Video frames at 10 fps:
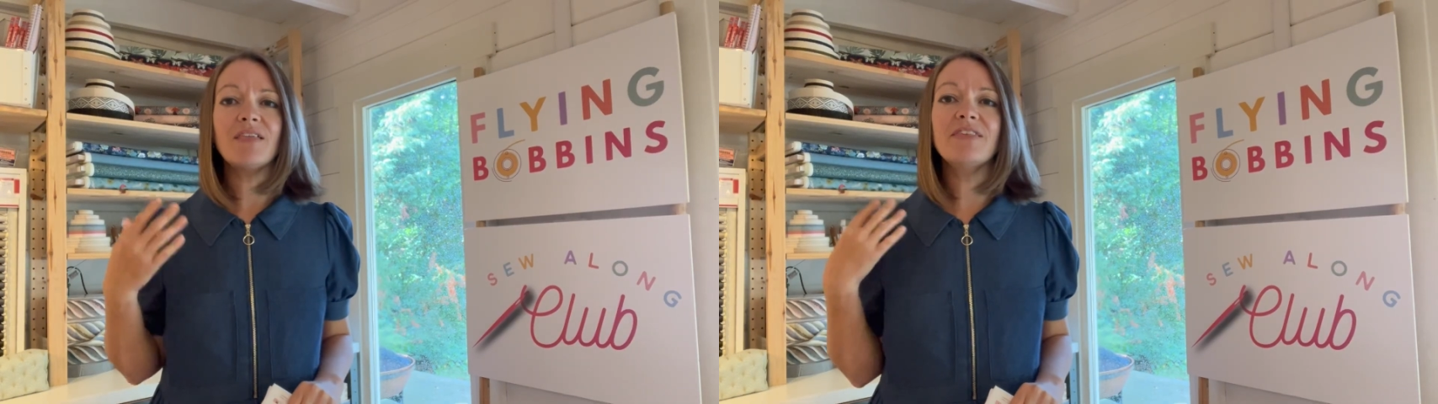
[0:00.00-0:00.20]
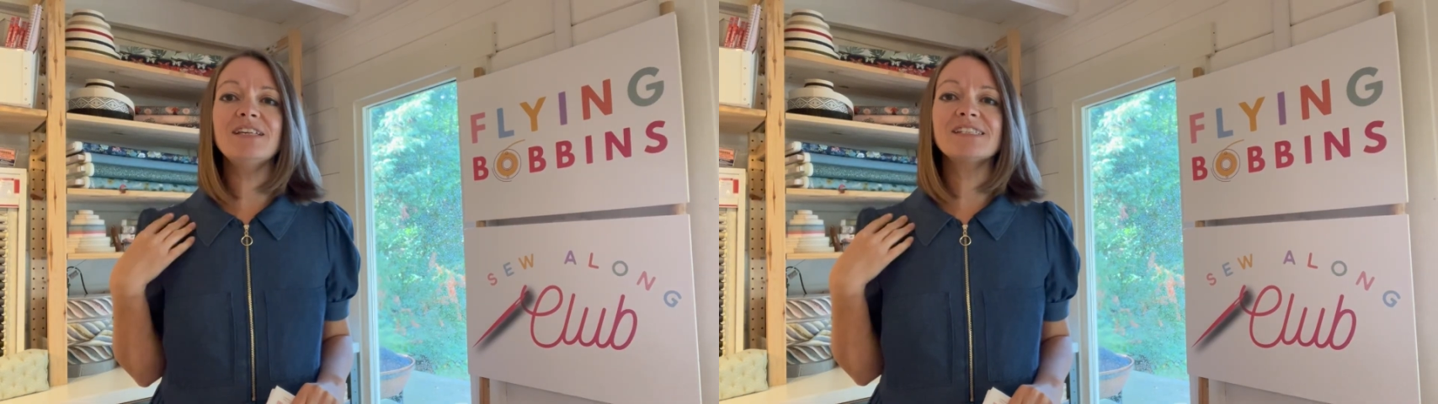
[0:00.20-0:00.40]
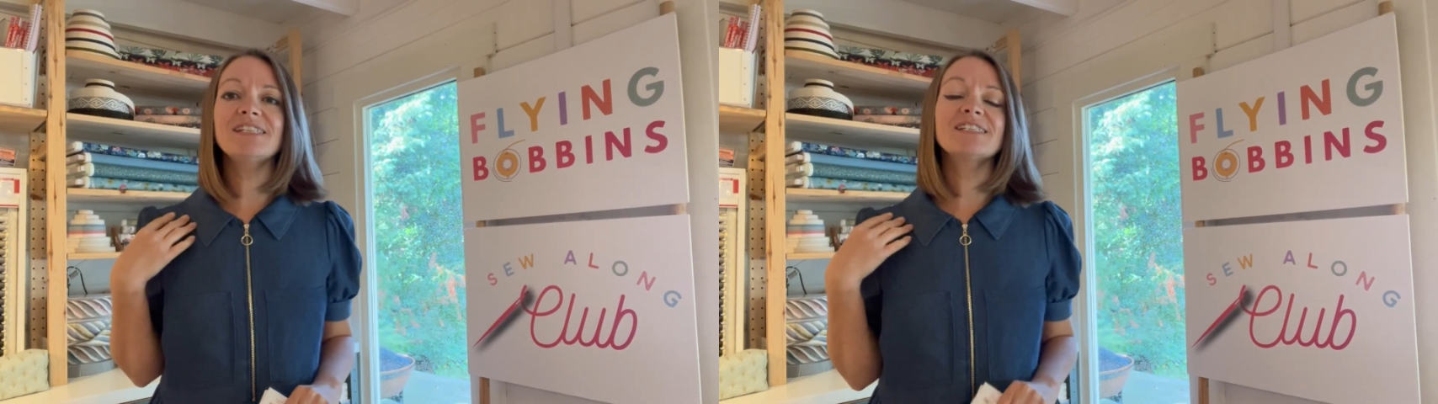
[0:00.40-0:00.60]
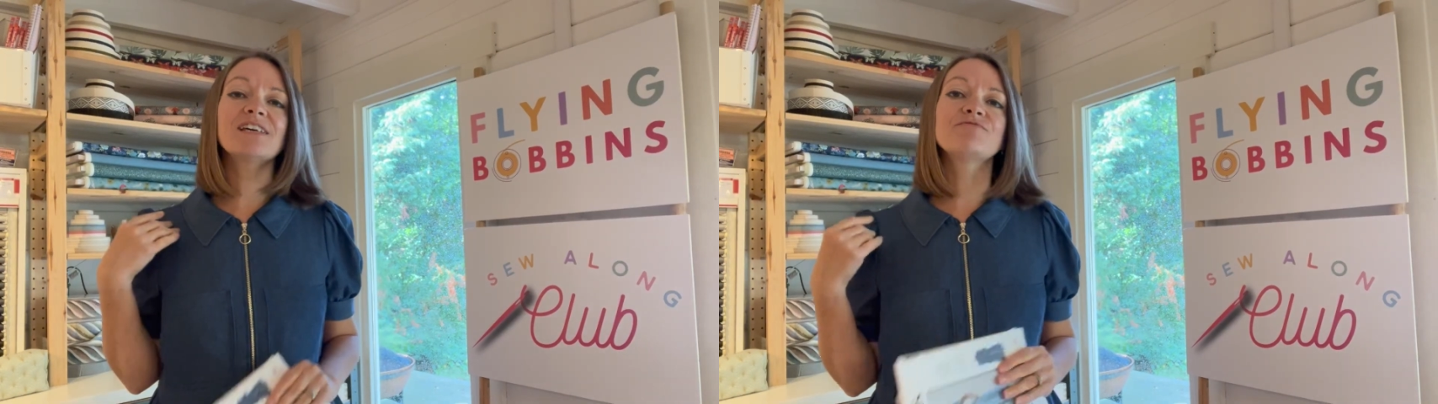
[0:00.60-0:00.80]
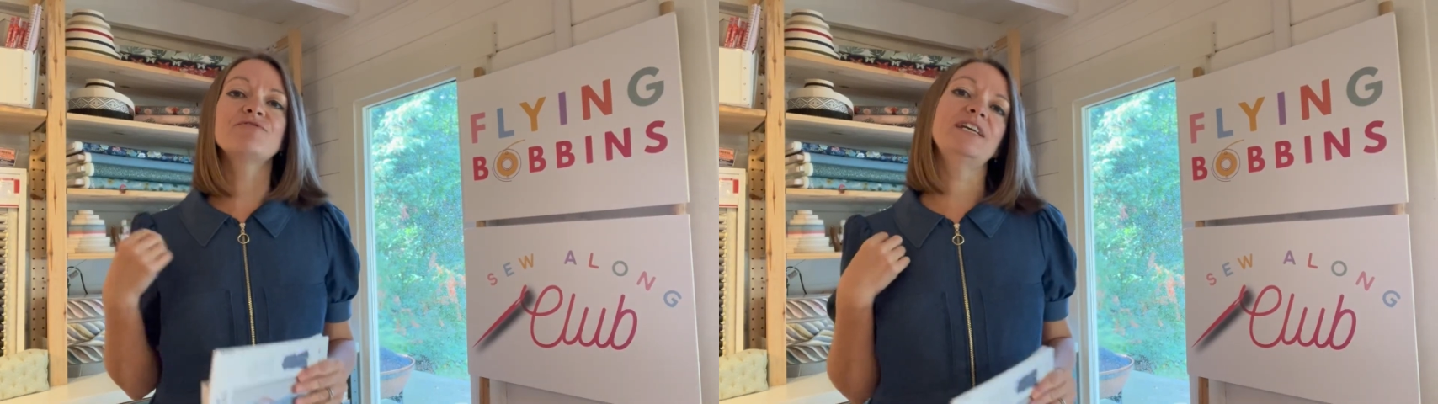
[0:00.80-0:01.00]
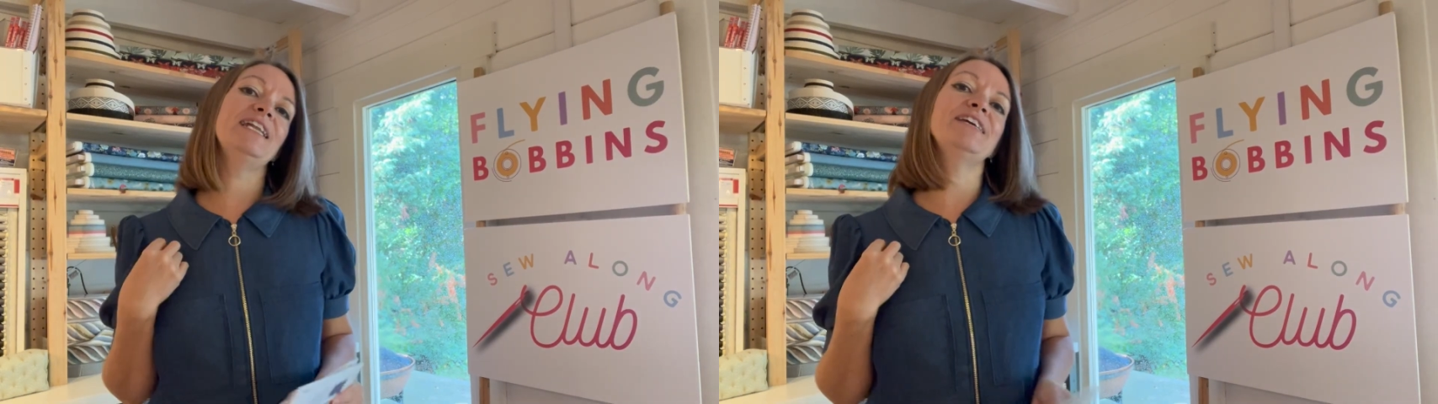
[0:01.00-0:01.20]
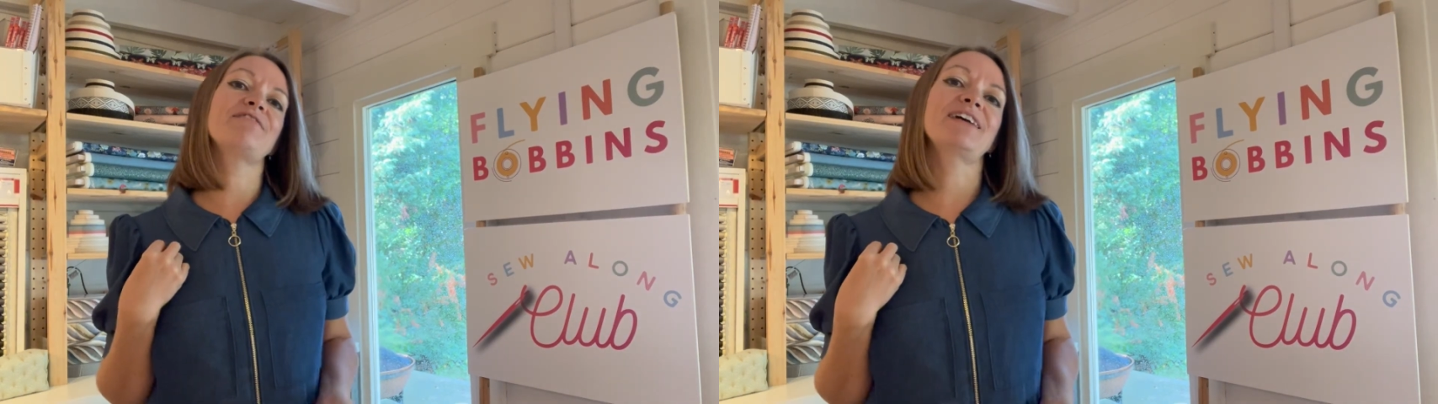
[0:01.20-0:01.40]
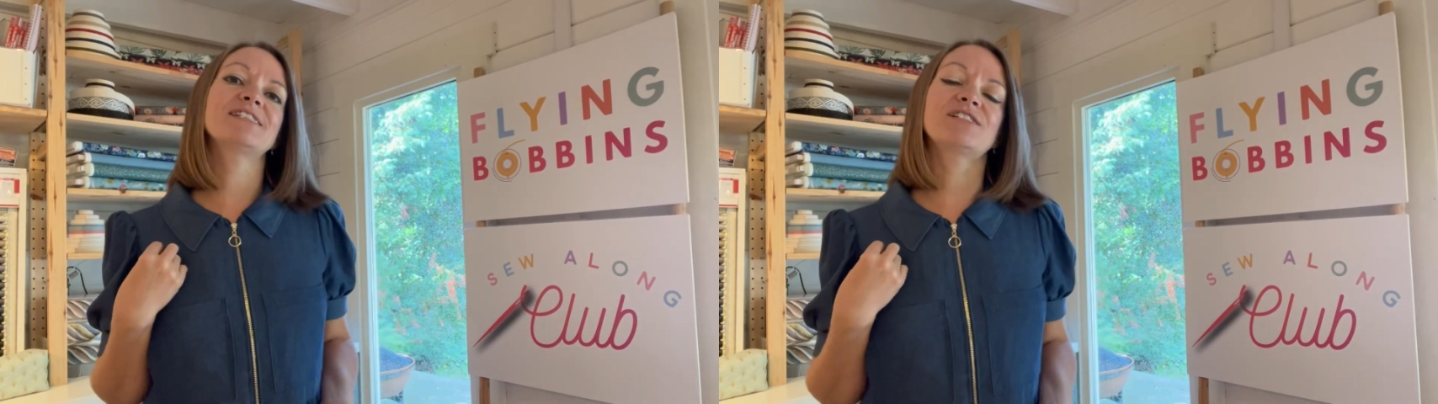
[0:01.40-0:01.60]
This is a really
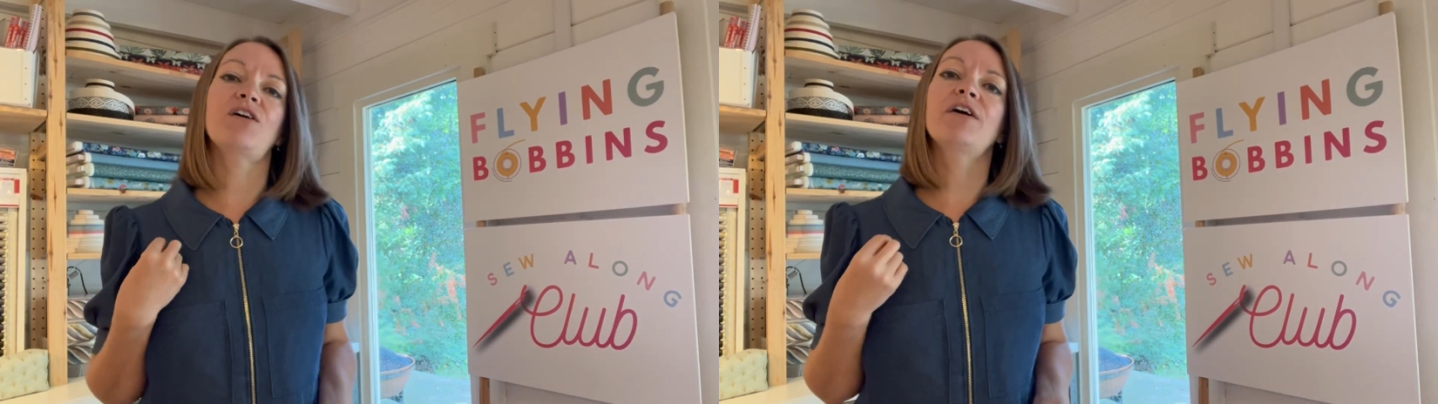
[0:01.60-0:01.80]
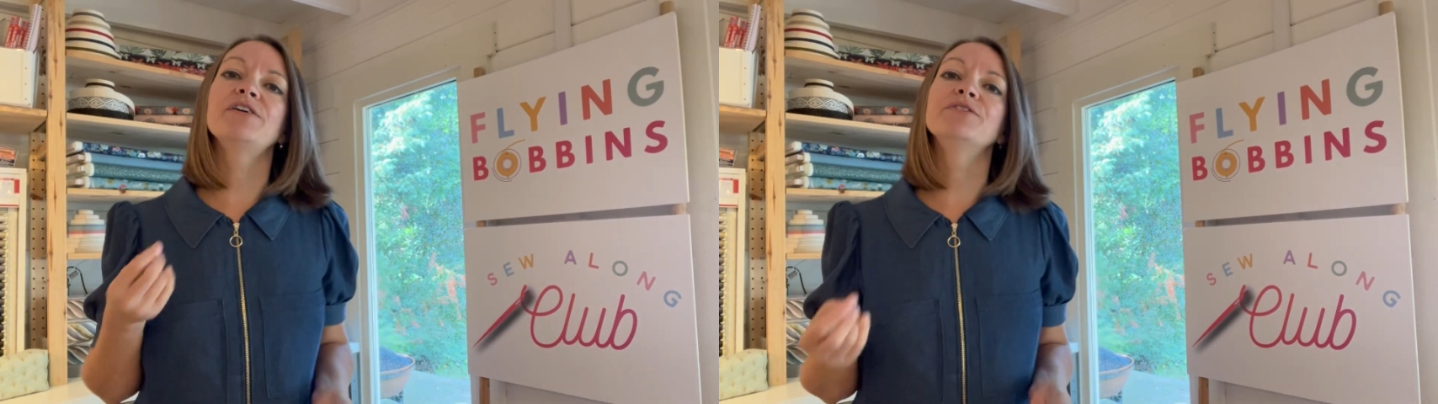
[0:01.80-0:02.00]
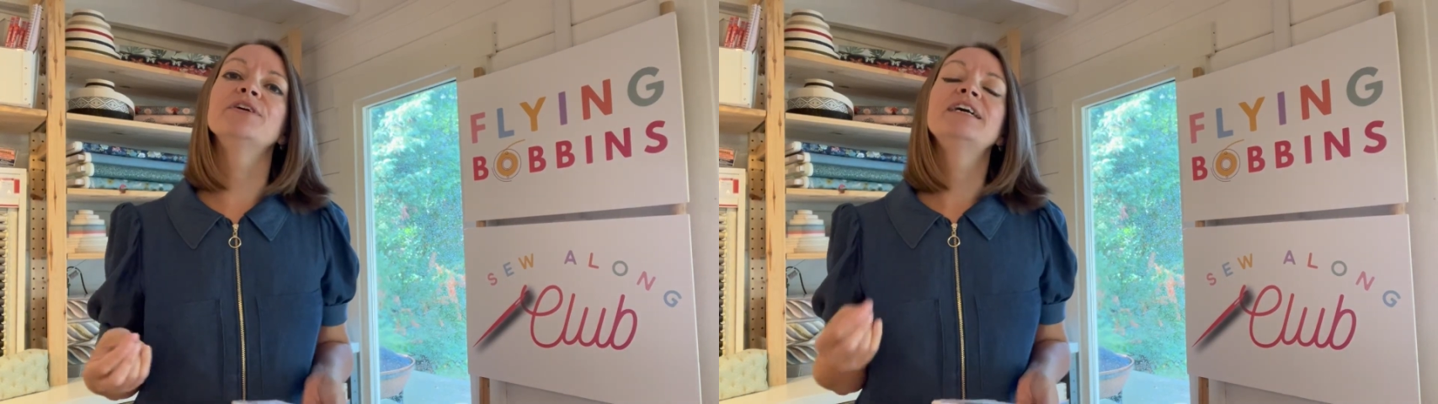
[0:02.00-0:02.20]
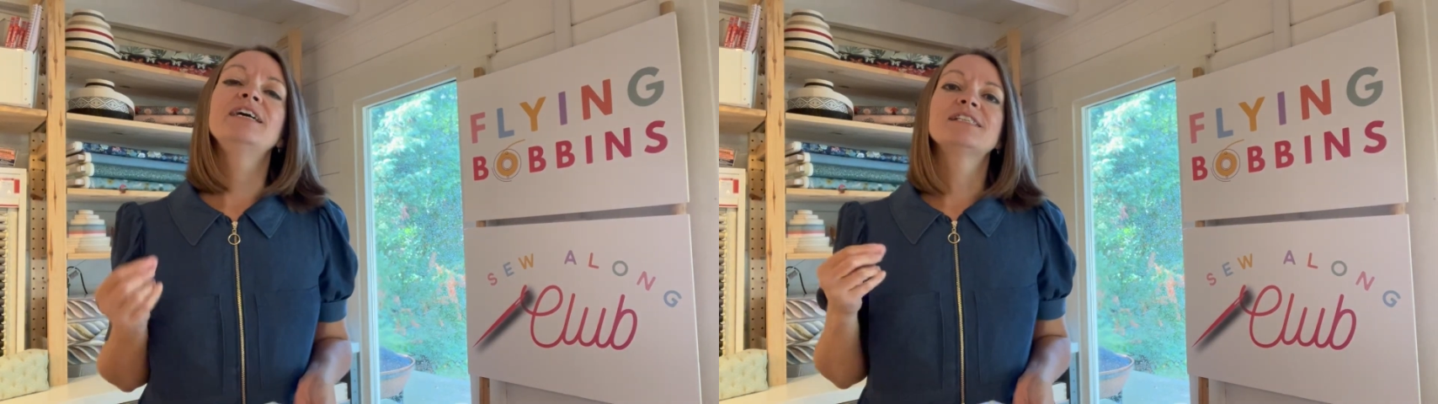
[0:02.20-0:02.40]
great style